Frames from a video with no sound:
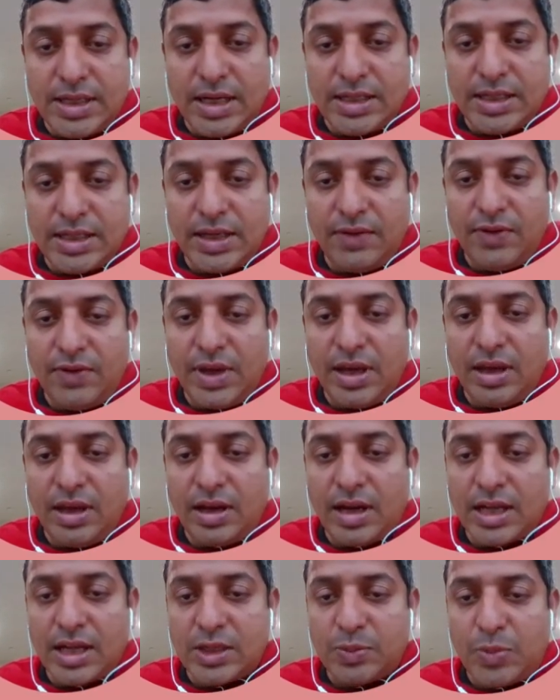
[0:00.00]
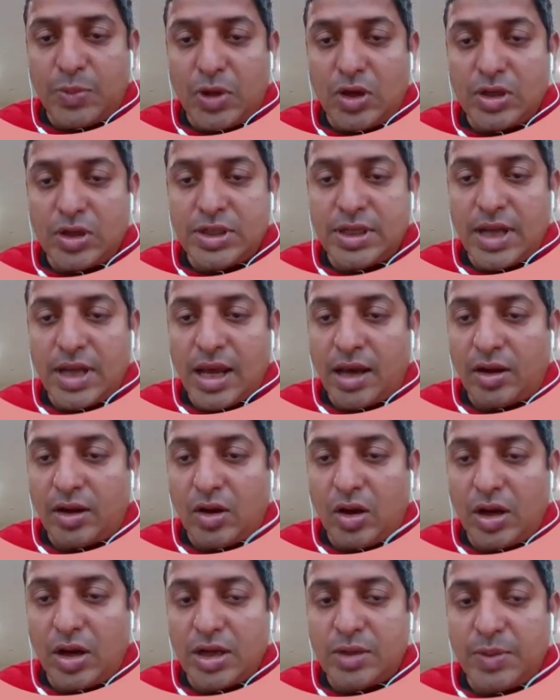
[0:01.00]
receiving response
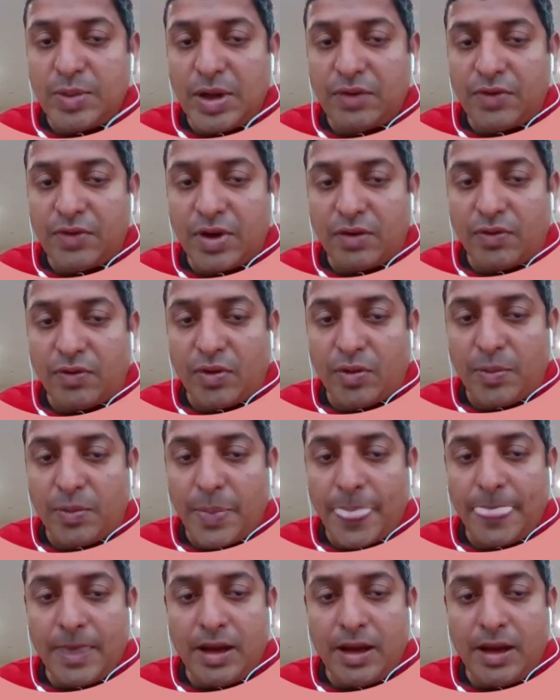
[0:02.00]
acknowledgement workflow.